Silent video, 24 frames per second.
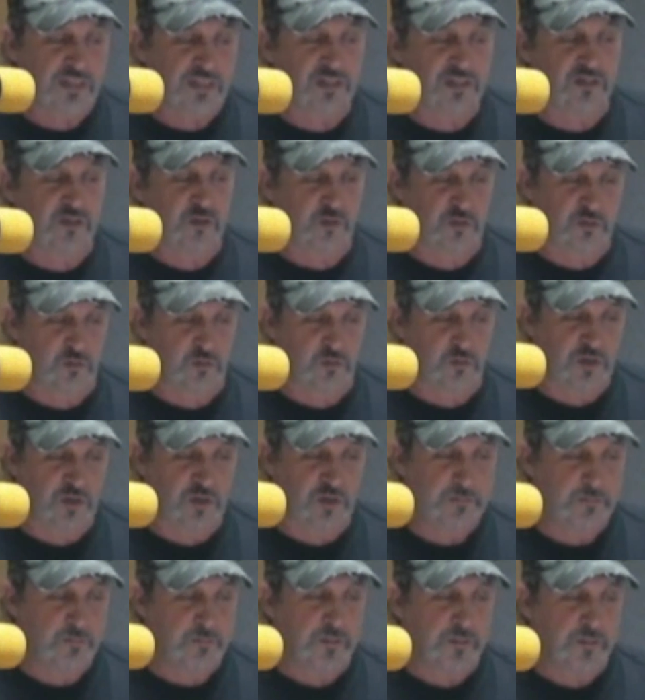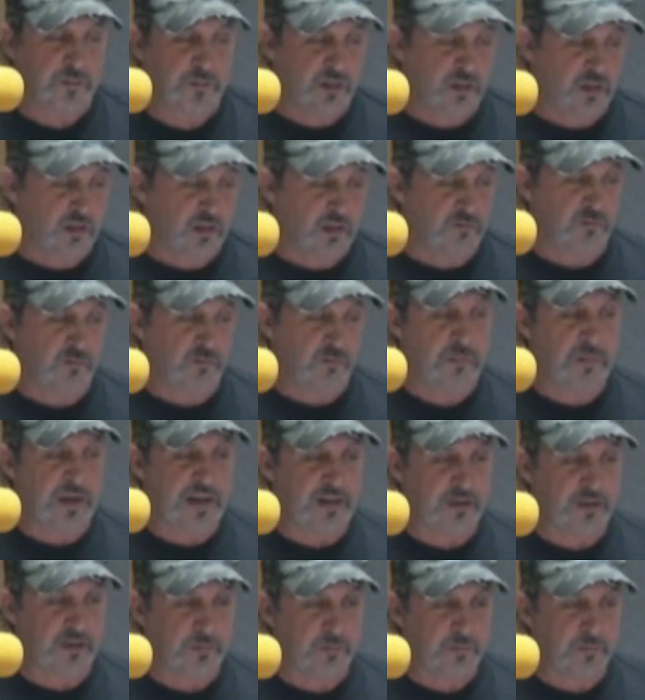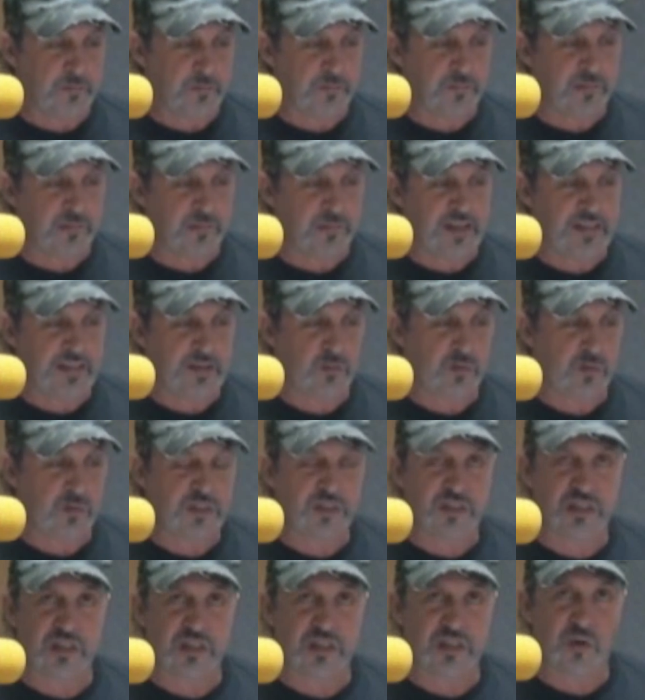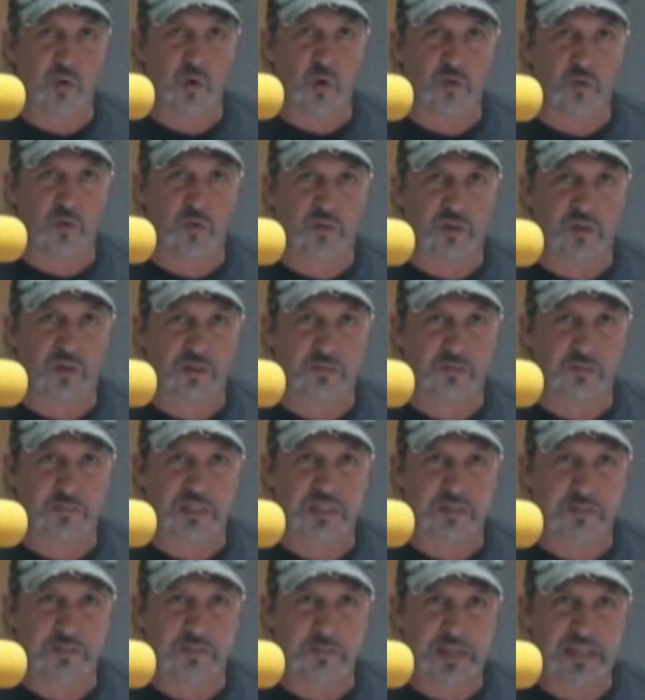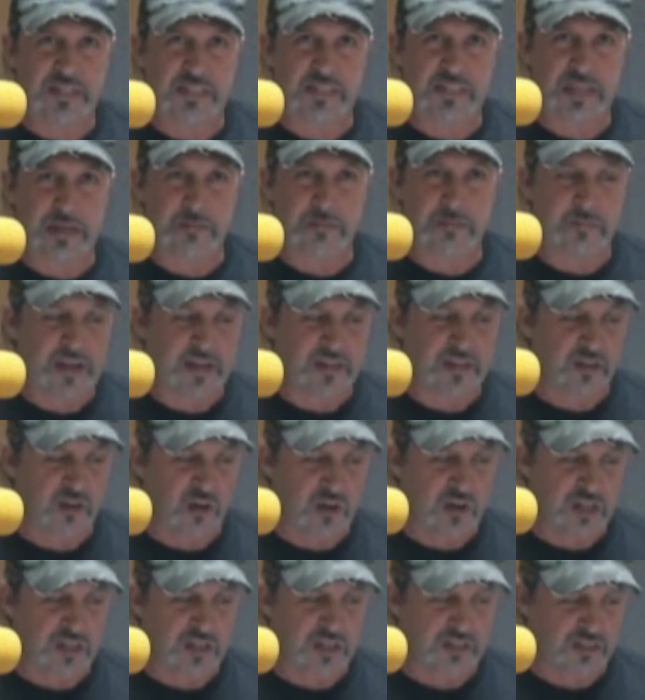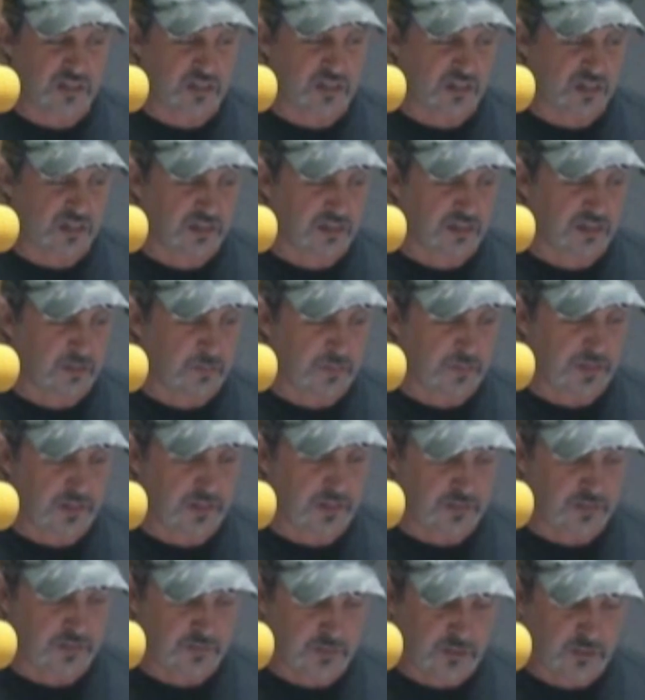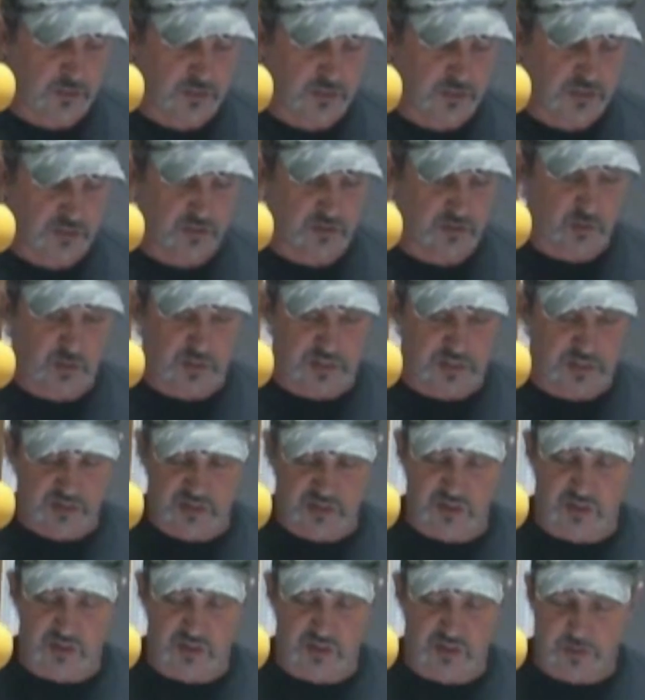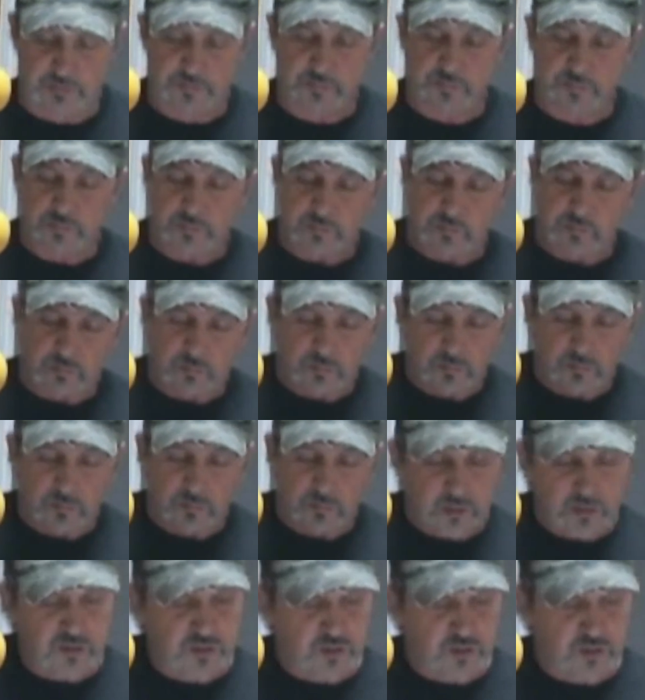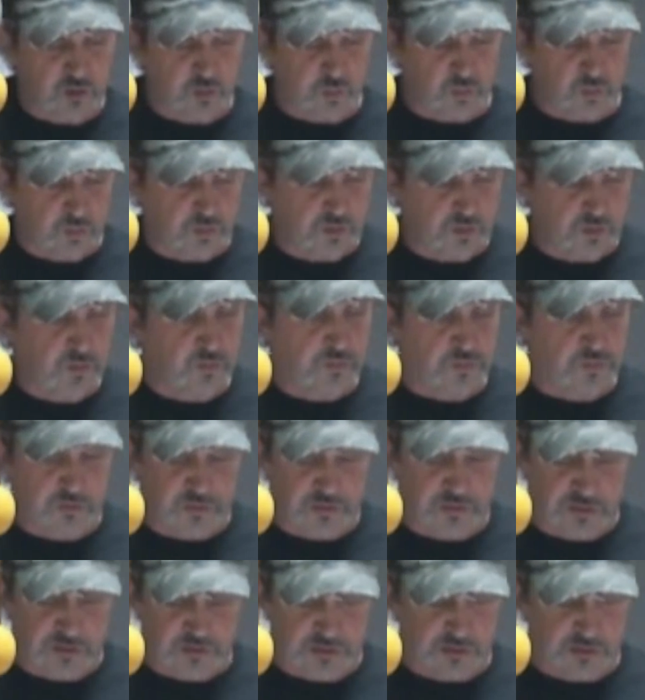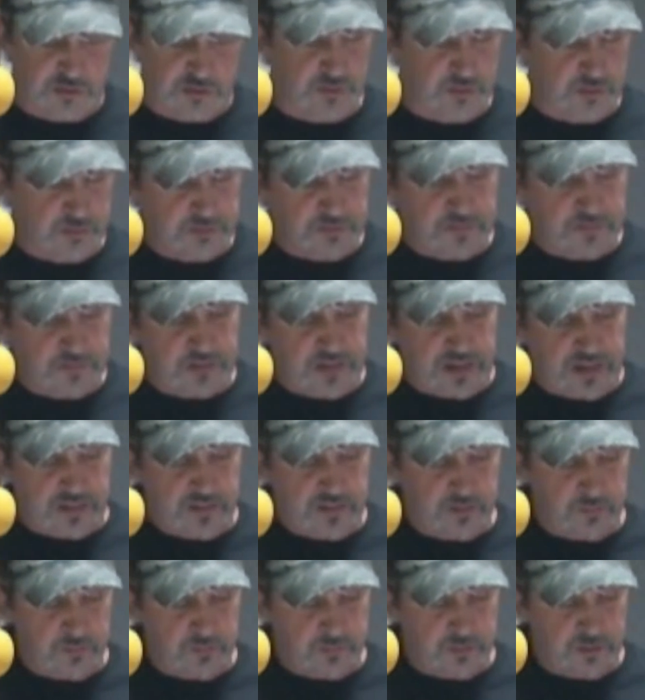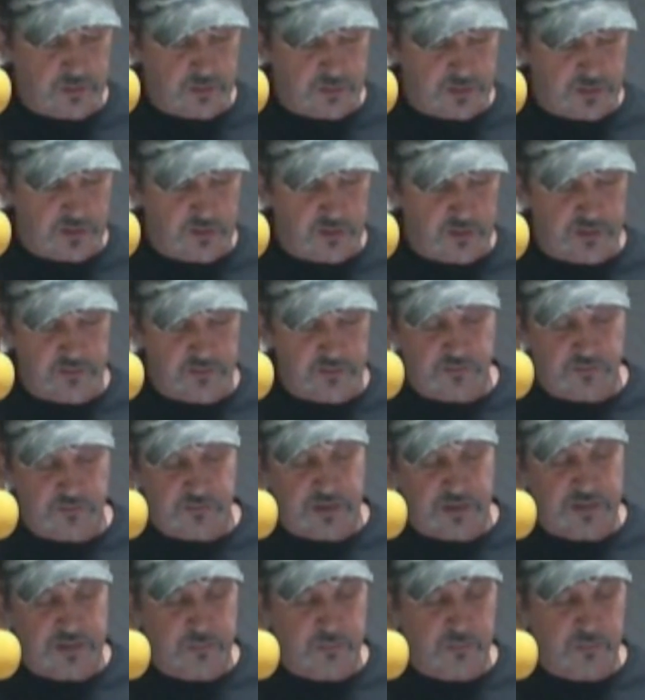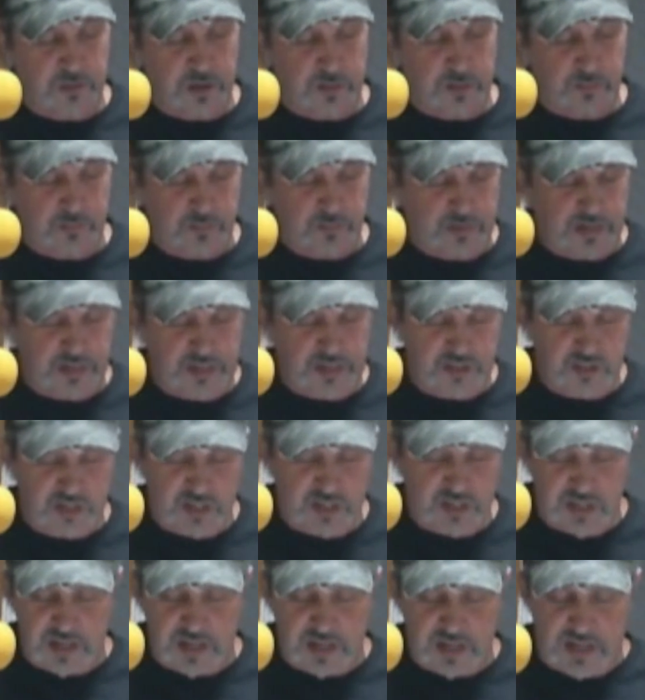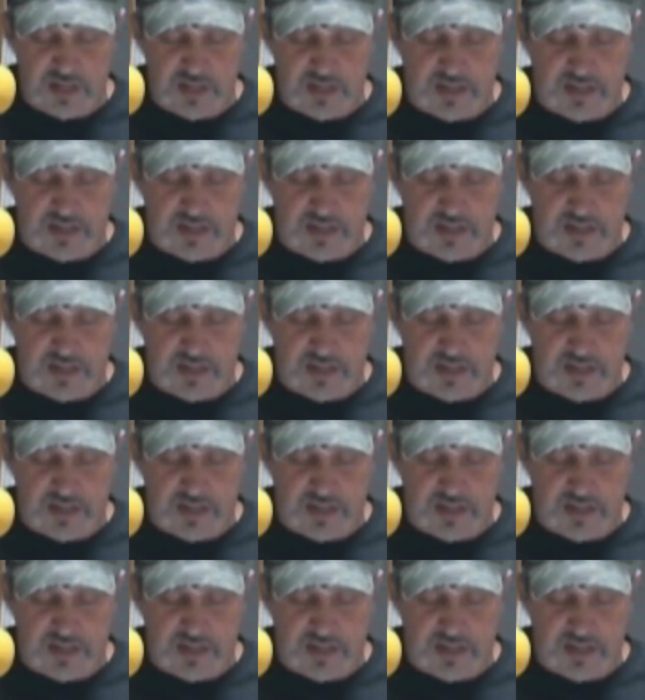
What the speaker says: 4603 verbatim, and then we're just going to go over bits and pieces that may cause a little bit of confusion or concern. So with no further ado, let me find the proper page.